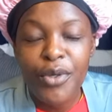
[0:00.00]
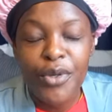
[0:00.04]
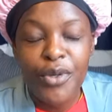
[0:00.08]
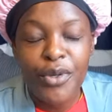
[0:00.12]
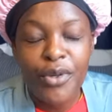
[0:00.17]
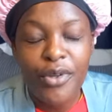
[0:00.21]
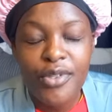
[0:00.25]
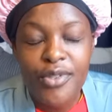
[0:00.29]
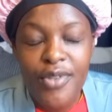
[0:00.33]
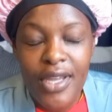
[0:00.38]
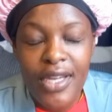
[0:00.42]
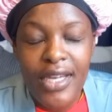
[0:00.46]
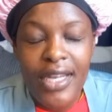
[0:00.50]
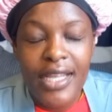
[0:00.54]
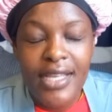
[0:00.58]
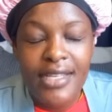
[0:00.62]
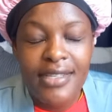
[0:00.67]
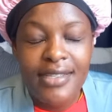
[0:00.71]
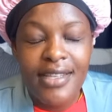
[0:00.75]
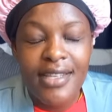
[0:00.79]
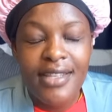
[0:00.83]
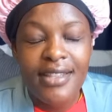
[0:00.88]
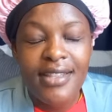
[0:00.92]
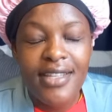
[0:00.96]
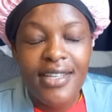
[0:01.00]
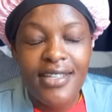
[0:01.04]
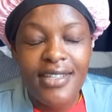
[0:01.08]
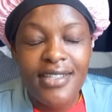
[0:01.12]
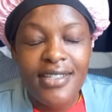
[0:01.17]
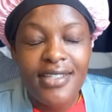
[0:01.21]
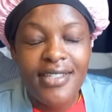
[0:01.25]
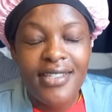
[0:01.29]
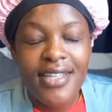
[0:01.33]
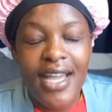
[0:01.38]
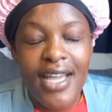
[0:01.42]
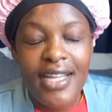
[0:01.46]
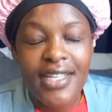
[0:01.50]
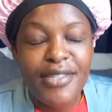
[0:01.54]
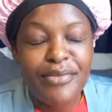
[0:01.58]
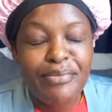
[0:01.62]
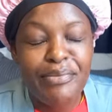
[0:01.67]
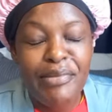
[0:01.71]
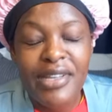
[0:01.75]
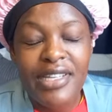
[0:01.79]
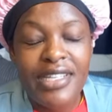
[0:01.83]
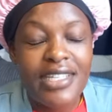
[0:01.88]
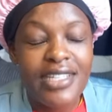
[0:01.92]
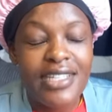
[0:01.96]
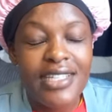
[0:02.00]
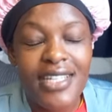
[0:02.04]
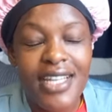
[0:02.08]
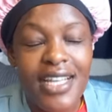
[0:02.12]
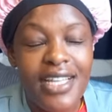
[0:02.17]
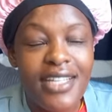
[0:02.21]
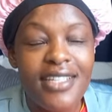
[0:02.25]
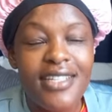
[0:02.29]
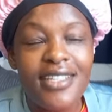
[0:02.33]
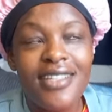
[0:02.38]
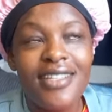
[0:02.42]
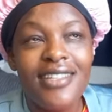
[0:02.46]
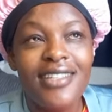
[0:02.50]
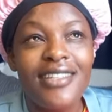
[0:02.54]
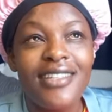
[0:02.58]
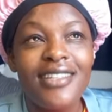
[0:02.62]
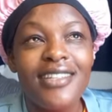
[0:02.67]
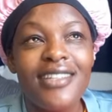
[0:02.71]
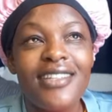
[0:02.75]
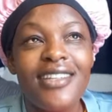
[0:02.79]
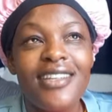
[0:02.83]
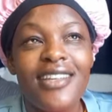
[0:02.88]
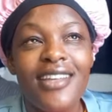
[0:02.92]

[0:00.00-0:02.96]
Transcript: cross your legs, and then start meditating.